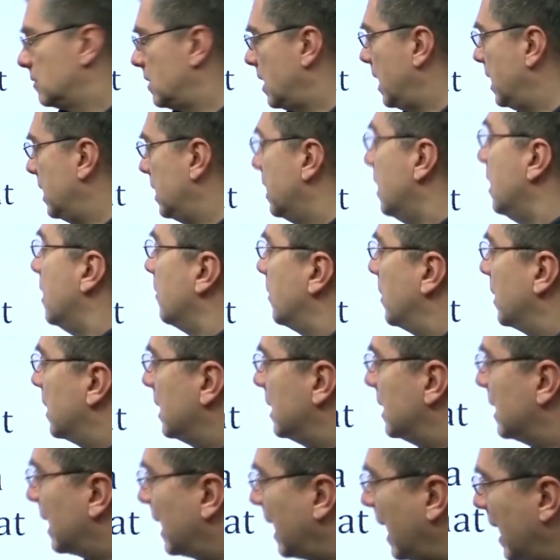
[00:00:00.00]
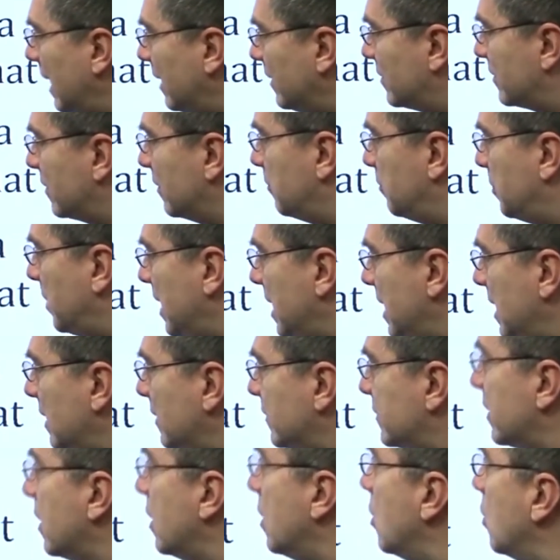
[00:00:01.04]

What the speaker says: right? But in the case of peas,